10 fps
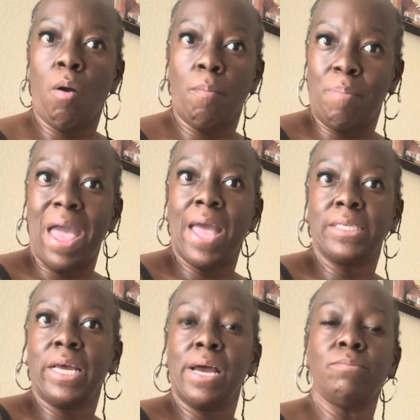bad
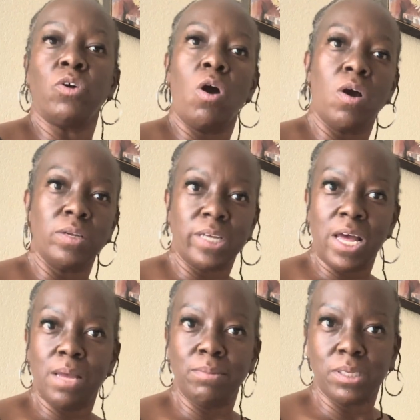times or hard
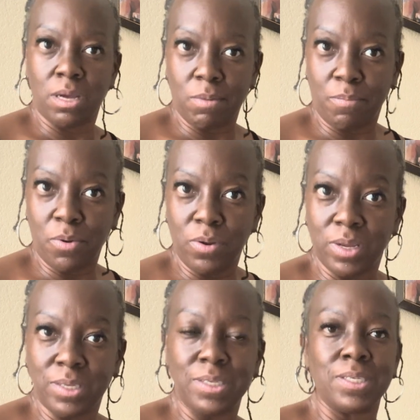times come upon
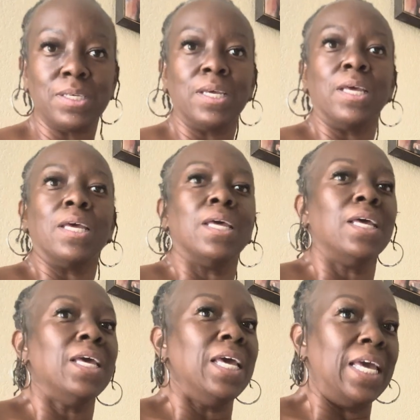us.
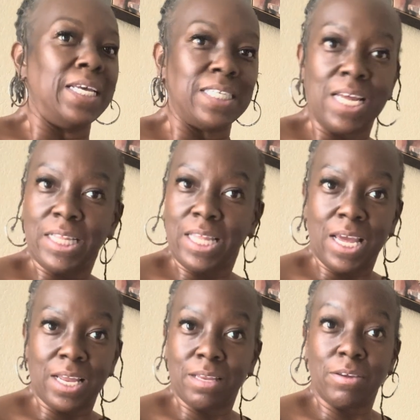It's not
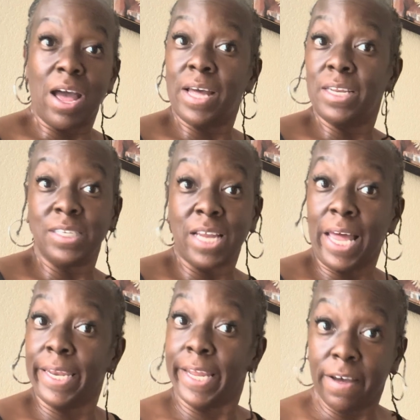that God does not
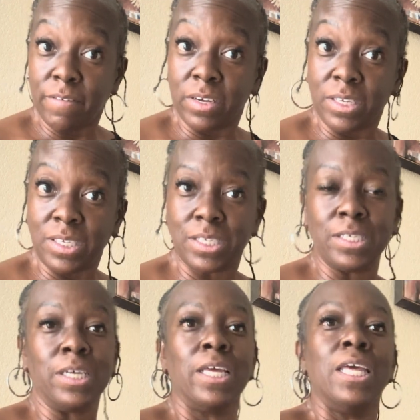love us,
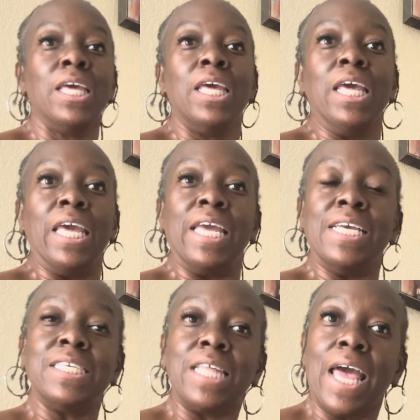
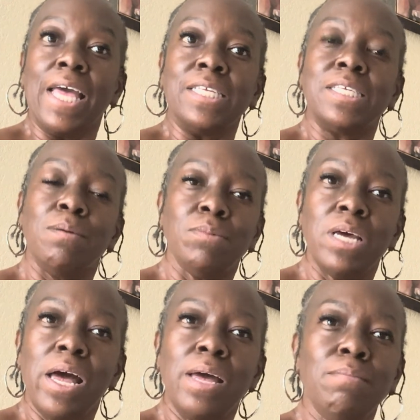it's that
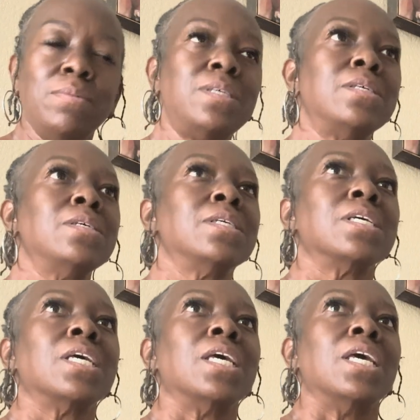sometimes
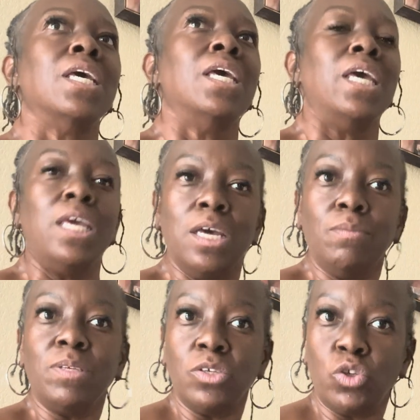He helps us